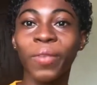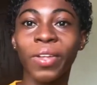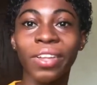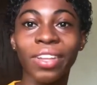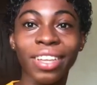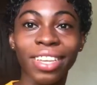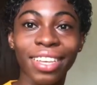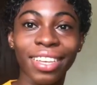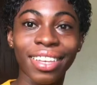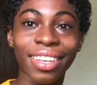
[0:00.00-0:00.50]

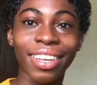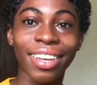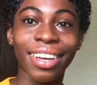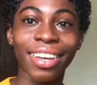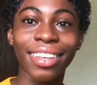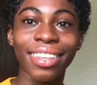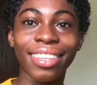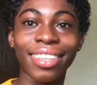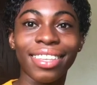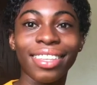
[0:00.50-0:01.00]
okay
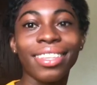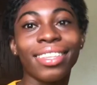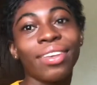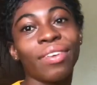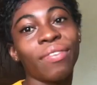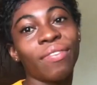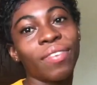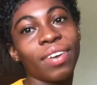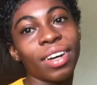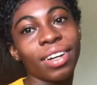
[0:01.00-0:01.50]
guys this is the
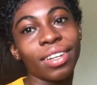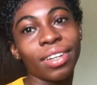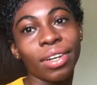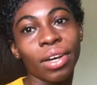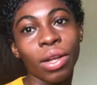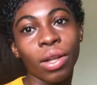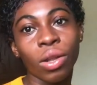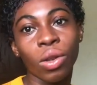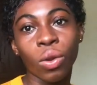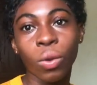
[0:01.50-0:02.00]

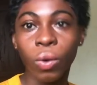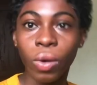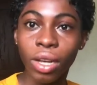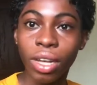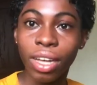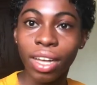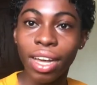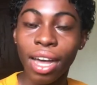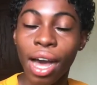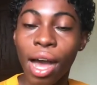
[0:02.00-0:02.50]
final
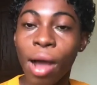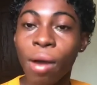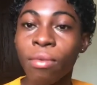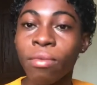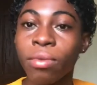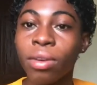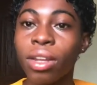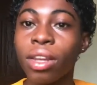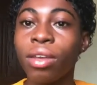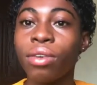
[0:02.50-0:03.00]
look i'm
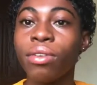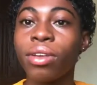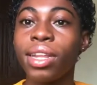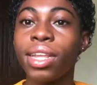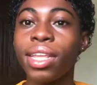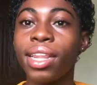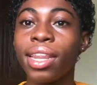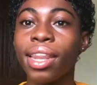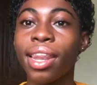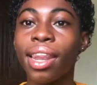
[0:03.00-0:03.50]
really
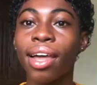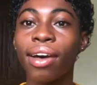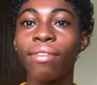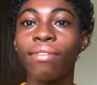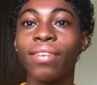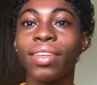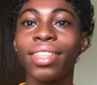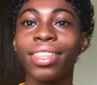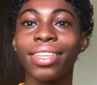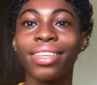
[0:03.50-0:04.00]
really
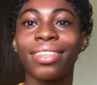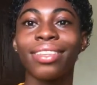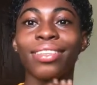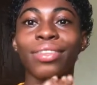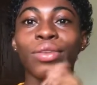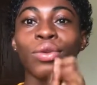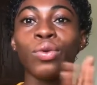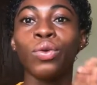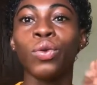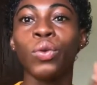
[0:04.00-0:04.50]
loving this
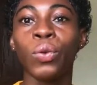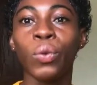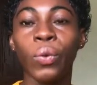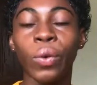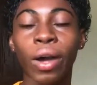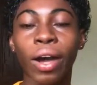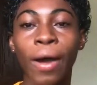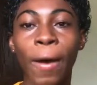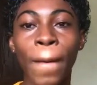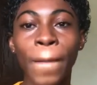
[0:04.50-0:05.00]
new
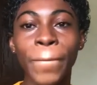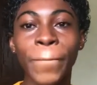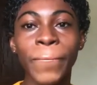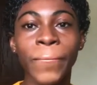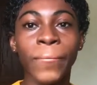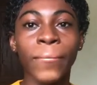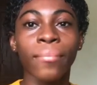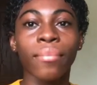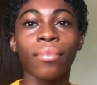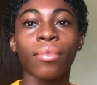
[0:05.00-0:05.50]
look
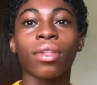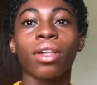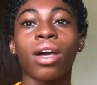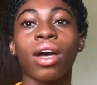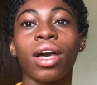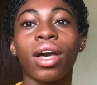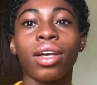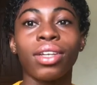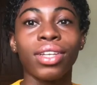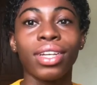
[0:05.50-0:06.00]
i
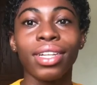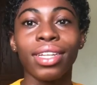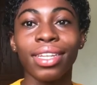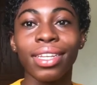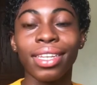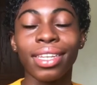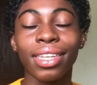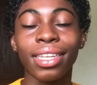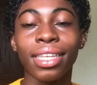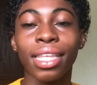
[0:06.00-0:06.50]
actually
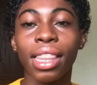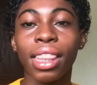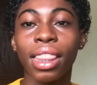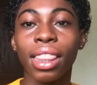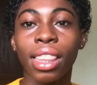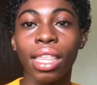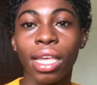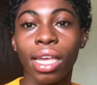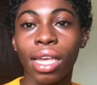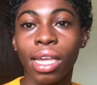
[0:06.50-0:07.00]
didn't
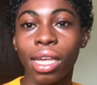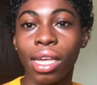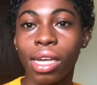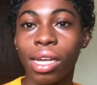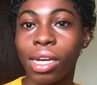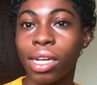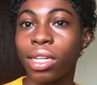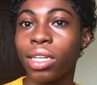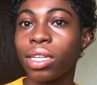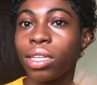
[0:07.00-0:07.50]
think
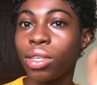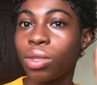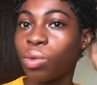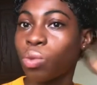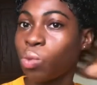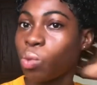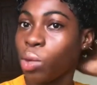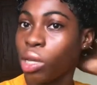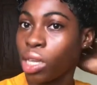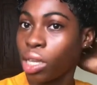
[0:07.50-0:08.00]
this
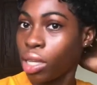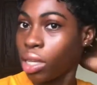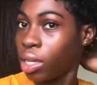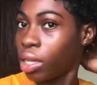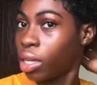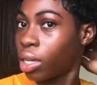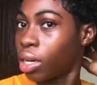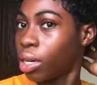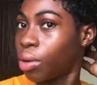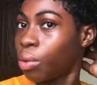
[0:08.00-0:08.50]
wig
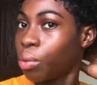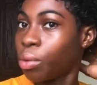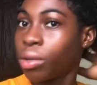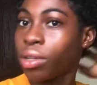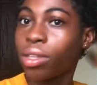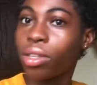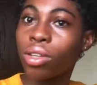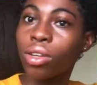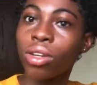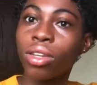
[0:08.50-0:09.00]

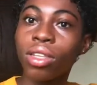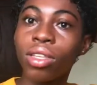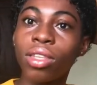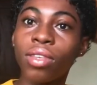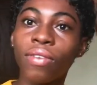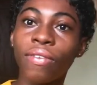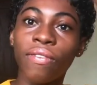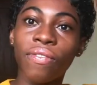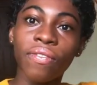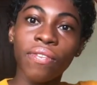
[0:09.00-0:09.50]
was going
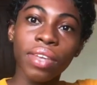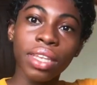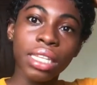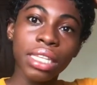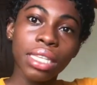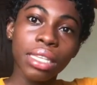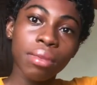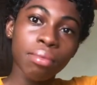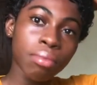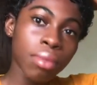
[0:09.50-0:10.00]
to fit
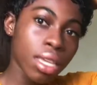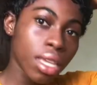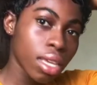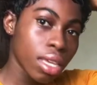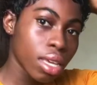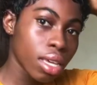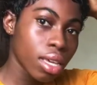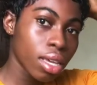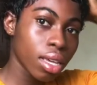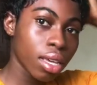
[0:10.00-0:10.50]

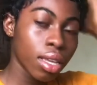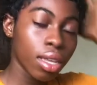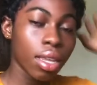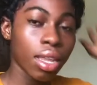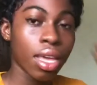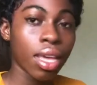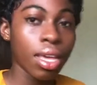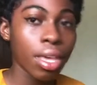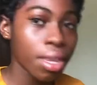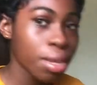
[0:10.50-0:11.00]
me in
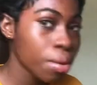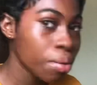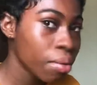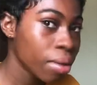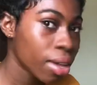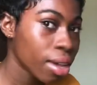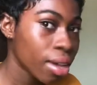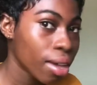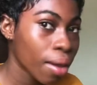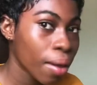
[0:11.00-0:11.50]
any
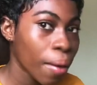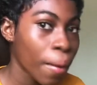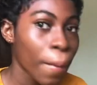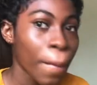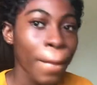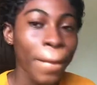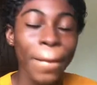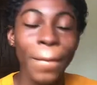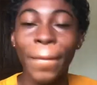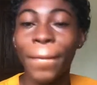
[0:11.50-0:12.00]
way
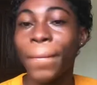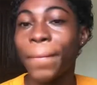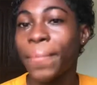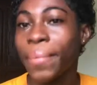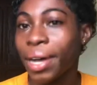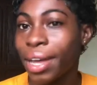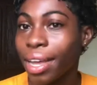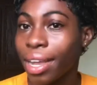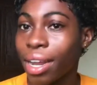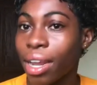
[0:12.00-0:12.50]

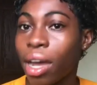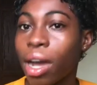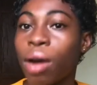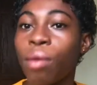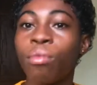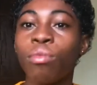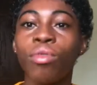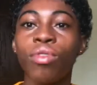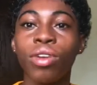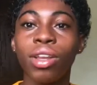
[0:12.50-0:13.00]
but
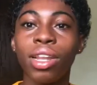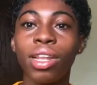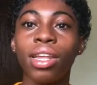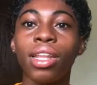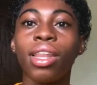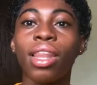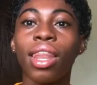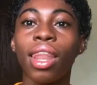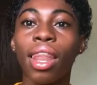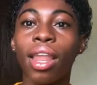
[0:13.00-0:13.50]
i'm
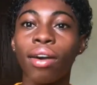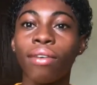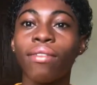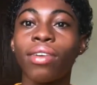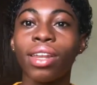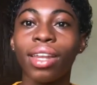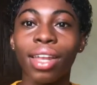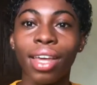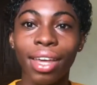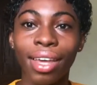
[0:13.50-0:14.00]
really
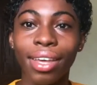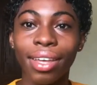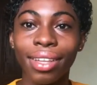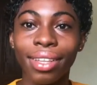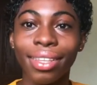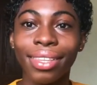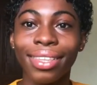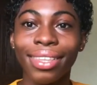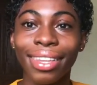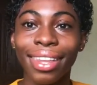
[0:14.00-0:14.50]
loving it
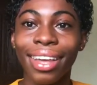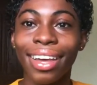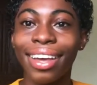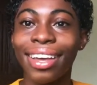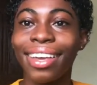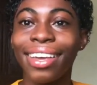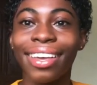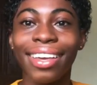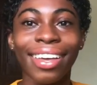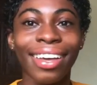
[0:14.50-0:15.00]

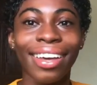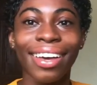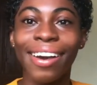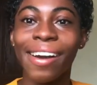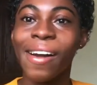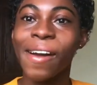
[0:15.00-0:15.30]
like